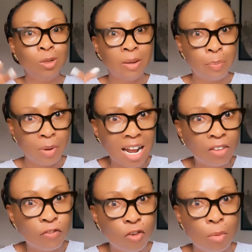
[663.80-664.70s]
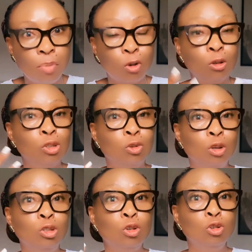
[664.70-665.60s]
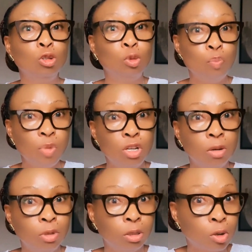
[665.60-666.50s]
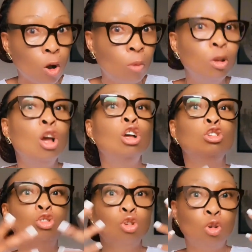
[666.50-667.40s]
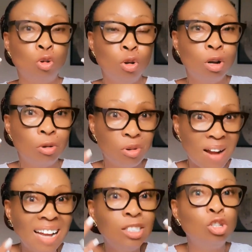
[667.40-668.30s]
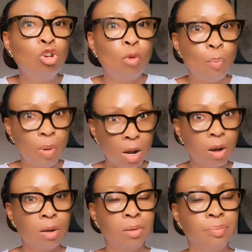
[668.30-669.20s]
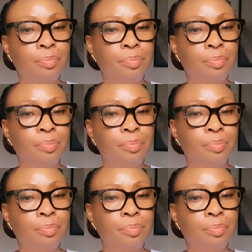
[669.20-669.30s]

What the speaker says: platform, because you're going to use medium.com to write your blog.